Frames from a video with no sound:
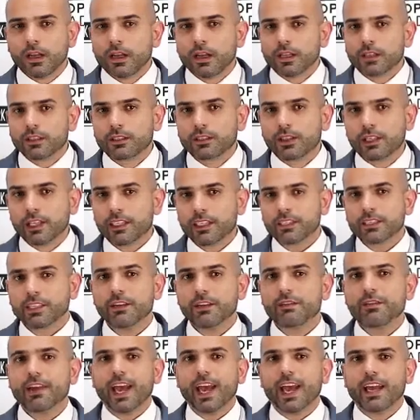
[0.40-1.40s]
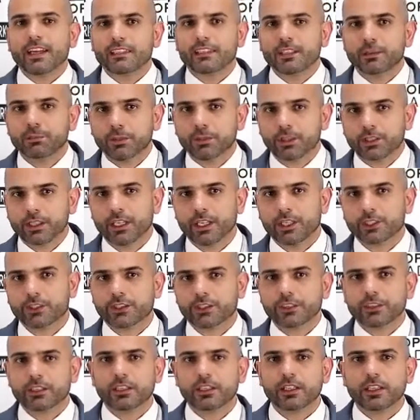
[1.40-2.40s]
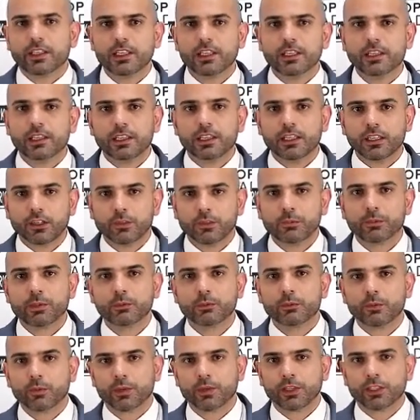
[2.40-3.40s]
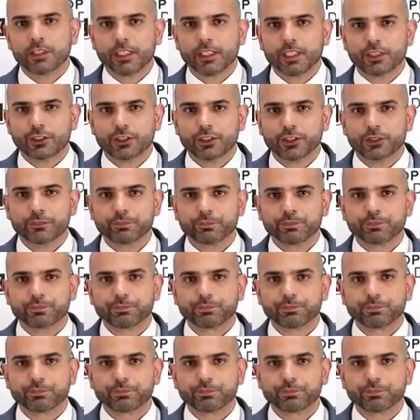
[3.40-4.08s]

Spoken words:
So let's give asset protection a little bit more attention.